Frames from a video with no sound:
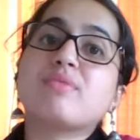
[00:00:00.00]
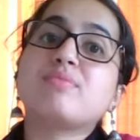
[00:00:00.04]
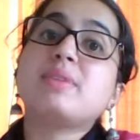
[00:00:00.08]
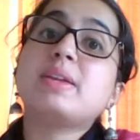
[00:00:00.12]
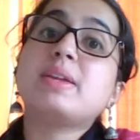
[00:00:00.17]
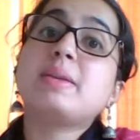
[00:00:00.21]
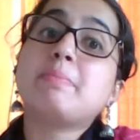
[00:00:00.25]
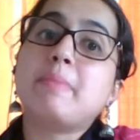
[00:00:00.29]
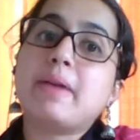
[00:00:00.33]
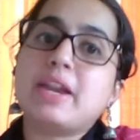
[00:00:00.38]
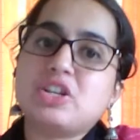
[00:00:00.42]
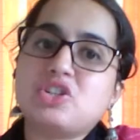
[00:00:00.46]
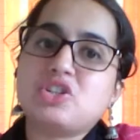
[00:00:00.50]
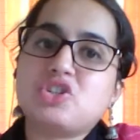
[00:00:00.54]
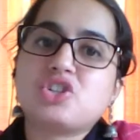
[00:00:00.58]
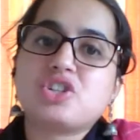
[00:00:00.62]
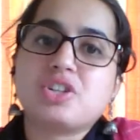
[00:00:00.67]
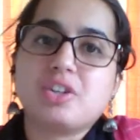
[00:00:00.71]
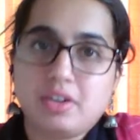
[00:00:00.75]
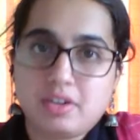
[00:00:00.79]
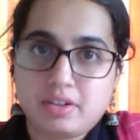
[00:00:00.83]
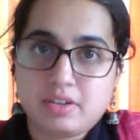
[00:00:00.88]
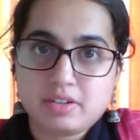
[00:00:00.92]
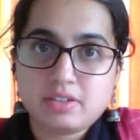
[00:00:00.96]
been
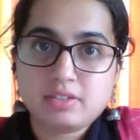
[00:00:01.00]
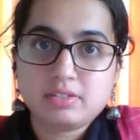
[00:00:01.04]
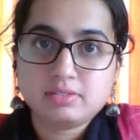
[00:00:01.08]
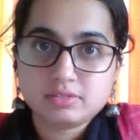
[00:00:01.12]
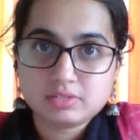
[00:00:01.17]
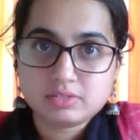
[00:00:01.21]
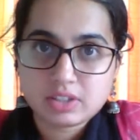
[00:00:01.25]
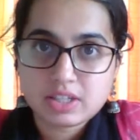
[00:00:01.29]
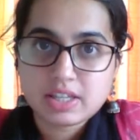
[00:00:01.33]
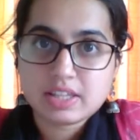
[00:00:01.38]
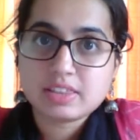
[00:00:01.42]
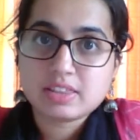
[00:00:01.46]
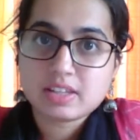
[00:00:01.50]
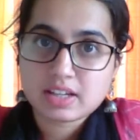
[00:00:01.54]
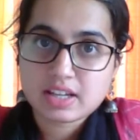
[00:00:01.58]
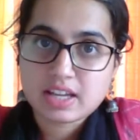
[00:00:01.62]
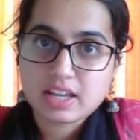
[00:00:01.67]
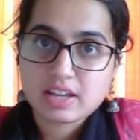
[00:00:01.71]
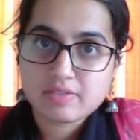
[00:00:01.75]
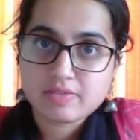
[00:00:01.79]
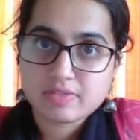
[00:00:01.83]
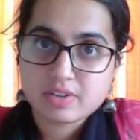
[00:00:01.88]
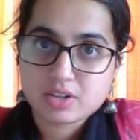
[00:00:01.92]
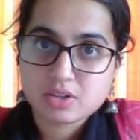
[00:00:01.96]
mentioned in the
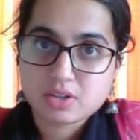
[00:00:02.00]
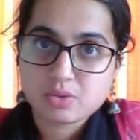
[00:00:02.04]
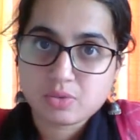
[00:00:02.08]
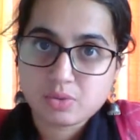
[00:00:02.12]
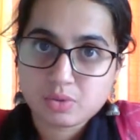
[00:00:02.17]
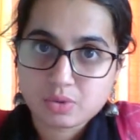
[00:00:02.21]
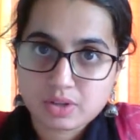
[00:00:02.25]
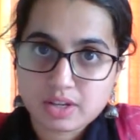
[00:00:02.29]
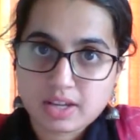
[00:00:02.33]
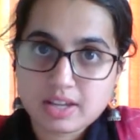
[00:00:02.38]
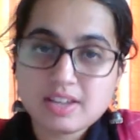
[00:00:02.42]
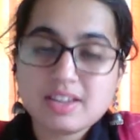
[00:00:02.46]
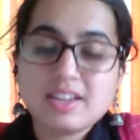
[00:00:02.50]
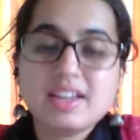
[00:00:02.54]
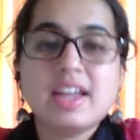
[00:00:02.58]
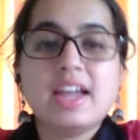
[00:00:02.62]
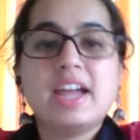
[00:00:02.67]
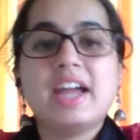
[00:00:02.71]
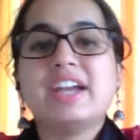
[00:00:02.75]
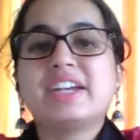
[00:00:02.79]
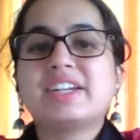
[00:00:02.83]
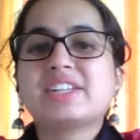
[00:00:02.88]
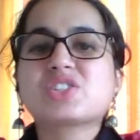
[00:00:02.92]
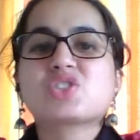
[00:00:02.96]
KVIT. Okay,
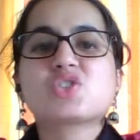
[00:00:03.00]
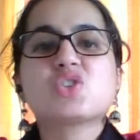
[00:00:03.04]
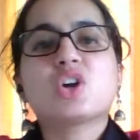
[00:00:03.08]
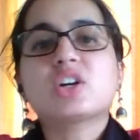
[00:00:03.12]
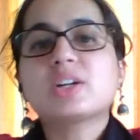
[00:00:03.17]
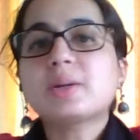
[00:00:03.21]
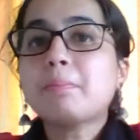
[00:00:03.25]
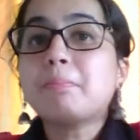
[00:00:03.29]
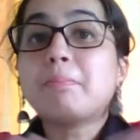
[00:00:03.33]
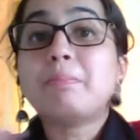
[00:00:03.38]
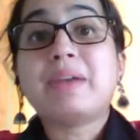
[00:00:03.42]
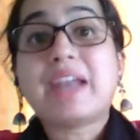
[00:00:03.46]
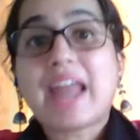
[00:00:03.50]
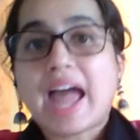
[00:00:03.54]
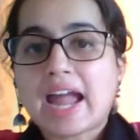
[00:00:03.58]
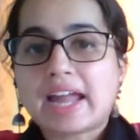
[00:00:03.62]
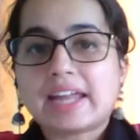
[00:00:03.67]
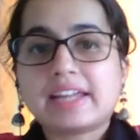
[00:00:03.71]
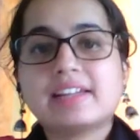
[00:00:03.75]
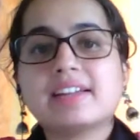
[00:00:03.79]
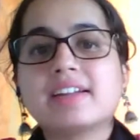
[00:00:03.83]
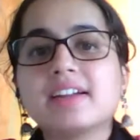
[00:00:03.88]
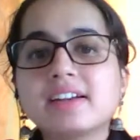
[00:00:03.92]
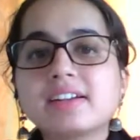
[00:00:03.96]
it is not a
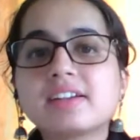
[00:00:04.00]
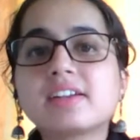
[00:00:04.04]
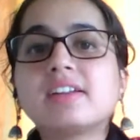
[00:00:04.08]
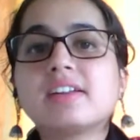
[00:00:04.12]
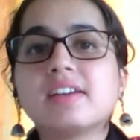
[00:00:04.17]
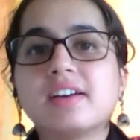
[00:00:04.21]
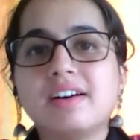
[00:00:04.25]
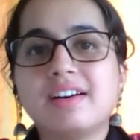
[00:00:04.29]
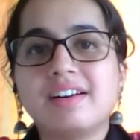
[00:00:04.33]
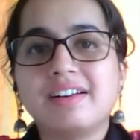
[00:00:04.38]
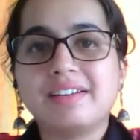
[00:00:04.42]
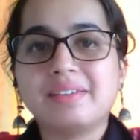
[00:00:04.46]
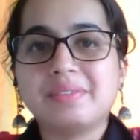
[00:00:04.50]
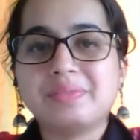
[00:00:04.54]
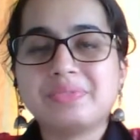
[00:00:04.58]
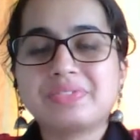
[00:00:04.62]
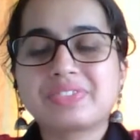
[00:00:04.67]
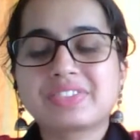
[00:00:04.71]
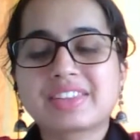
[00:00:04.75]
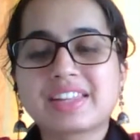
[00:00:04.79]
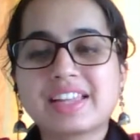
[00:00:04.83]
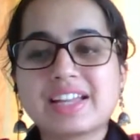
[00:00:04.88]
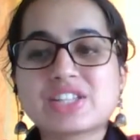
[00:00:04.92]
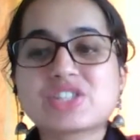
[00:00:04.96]
blanket.
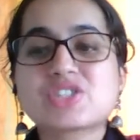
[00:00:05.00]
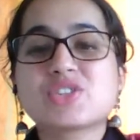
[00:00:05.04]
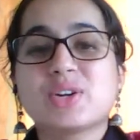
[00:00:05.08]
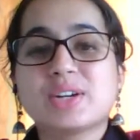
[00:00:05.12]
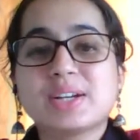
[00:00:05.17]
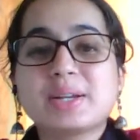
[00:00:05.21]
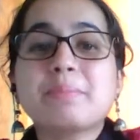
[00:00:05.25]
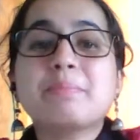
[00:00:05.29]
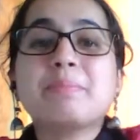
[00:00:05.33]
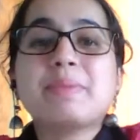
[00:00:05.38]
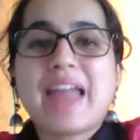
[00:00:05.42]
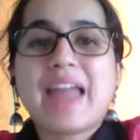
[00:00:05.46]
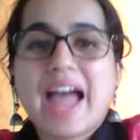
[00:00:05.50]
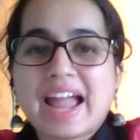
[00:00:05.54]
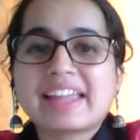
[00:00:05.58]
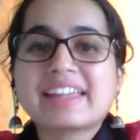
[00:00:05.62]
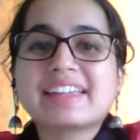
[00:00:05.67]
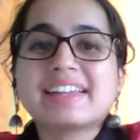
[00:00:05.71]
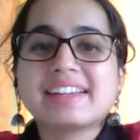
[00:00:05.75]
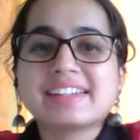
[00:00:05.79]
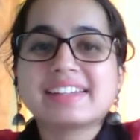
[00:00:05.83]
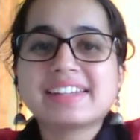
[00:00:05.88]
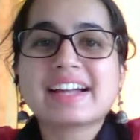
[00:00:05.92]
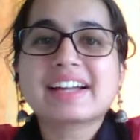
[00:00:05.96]
It's not a
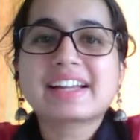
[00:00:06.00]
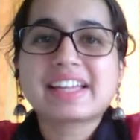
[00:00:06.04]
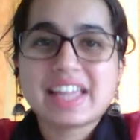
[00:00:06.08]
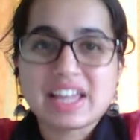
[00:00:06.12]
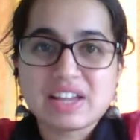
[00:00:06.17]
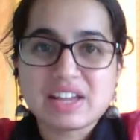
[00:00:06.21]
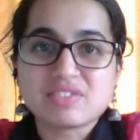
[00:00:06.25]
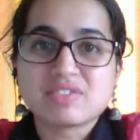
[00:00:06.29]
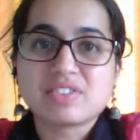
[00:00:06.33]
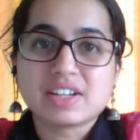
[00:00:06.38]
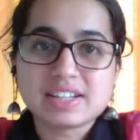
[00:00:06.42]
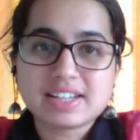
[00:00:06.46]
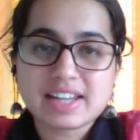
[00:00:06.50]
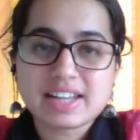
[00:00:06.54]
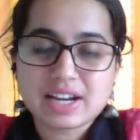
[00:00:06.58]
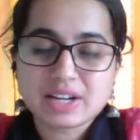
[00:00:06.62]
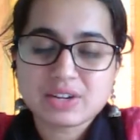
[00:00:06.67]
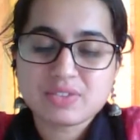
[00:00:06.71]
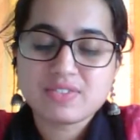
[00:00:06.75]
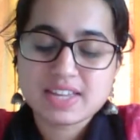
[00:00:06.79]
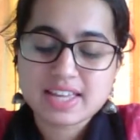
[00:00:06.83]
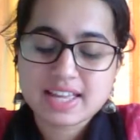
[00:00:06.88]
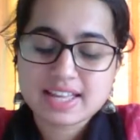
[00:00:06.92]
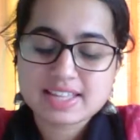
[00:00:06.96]
blanket KVIT that
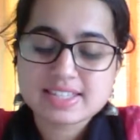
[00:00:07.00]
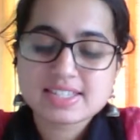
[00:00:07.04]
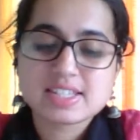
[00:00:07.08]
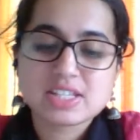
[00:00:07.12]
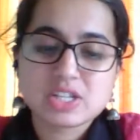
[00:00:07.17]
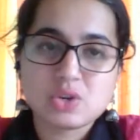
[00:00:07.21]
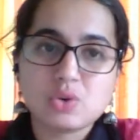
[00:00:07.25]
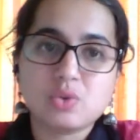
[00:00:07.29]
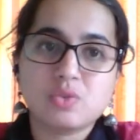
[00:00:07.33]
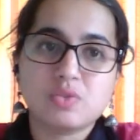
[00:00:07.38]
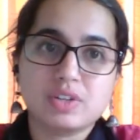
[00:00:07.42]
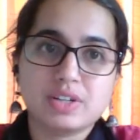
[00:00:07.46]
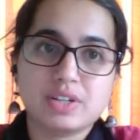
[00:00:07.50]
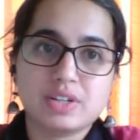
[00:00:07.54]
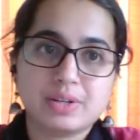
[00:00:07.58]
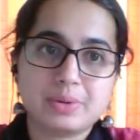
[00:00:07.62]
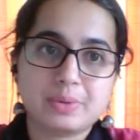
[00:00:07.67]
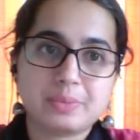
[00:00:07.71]
we can see over here.